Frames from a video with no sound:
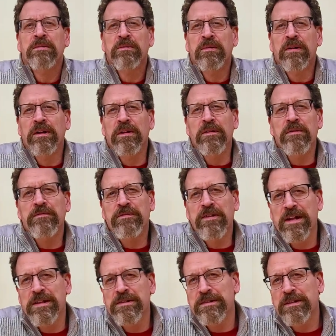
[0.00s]
Well, hello,
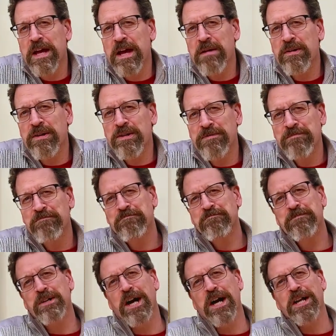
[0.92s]
friends and neighbors.
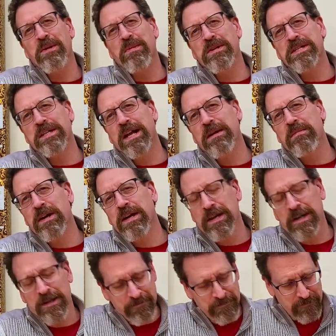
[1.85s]
John, your whiskey neighbor
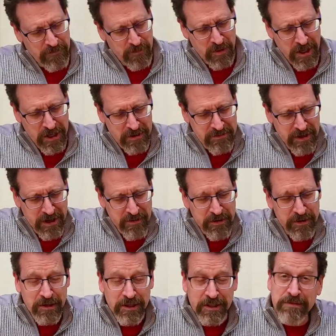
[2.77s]
here. Welcome down the
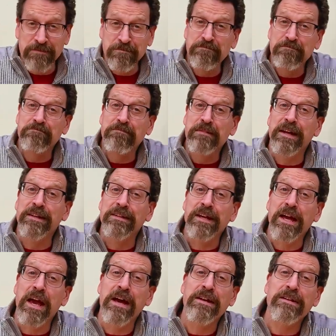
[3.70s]
nook and
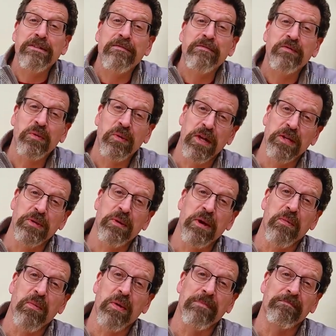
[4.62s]
the end of
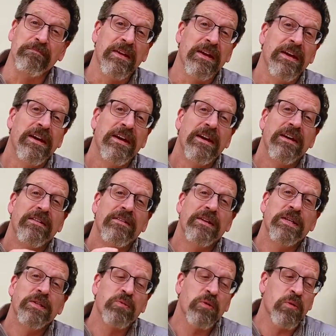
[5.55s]
2021.
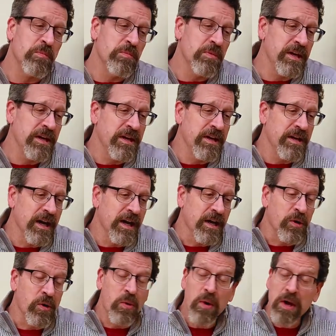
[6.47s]
This will be
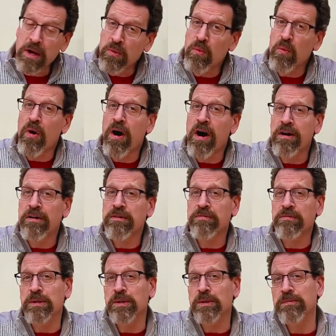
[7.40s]
a quick
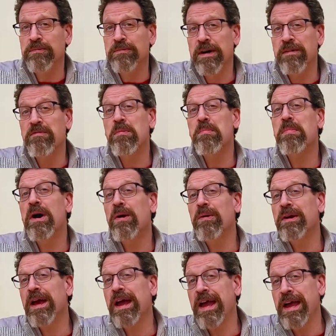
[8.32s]
walkthrough of
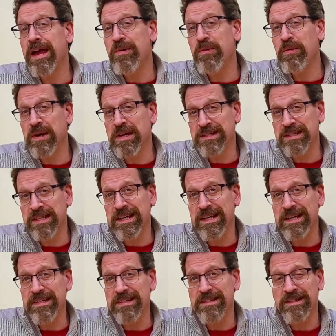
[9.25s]
about 8
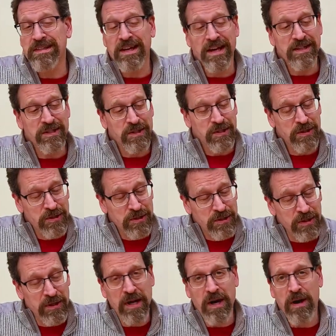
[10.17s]
whiskeys that
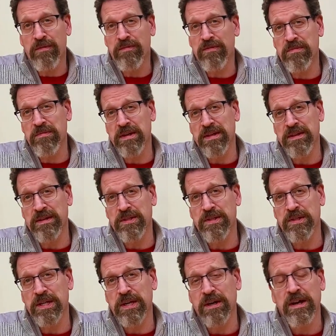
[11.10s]
stood out for me
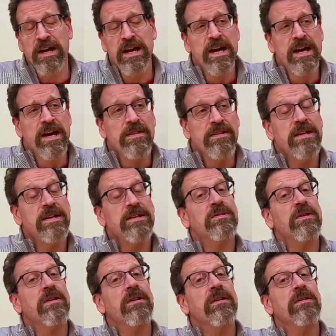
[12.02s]
this year. These
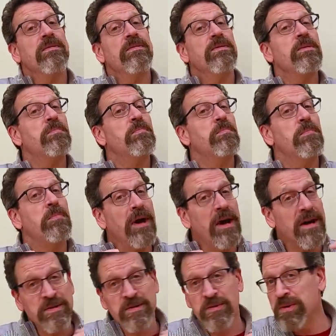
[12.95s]
are the
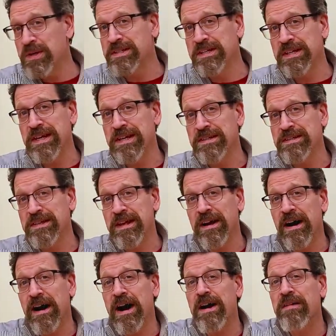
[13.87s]
best whiskeys
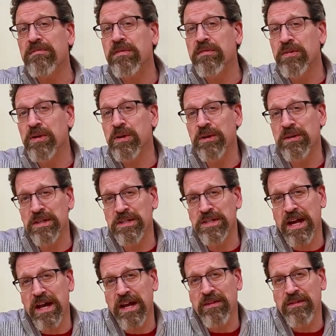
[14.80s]
that I've reviewed on the
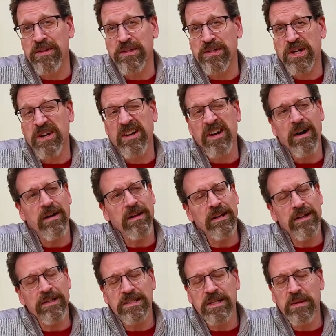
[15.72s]
channel this year. Now, a
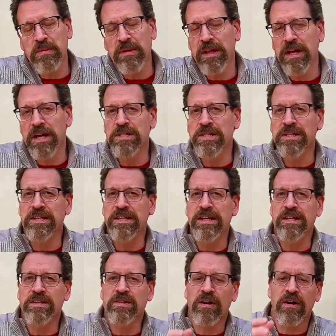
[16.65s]
little stipulation,
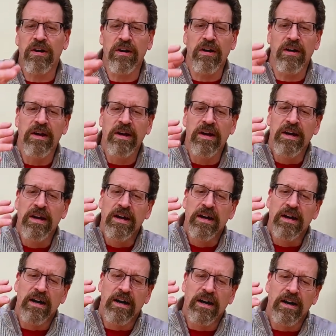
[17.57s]
these are
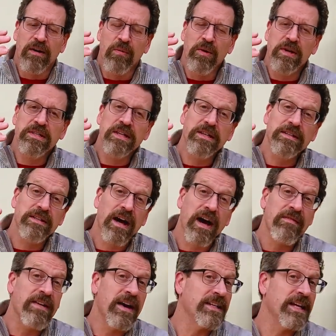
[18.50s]
whiskeys
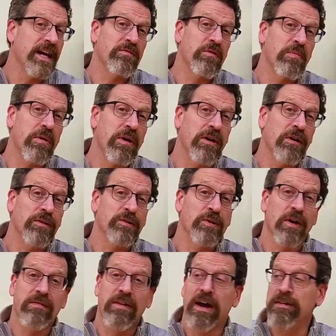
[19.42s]
I've had to have a bottle,
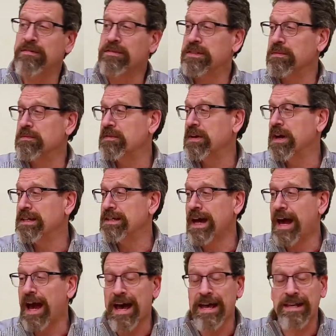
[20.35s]
so I've had some
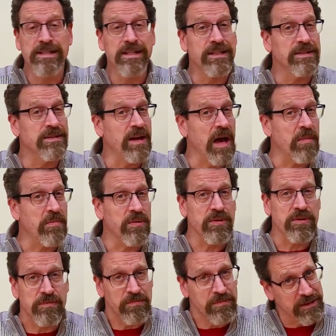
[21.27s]
fantastic
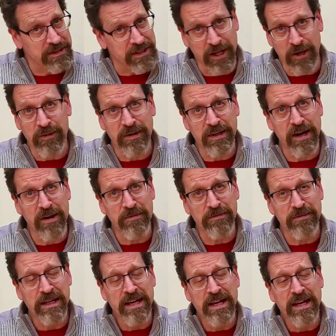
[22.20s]
samples, but they don't count.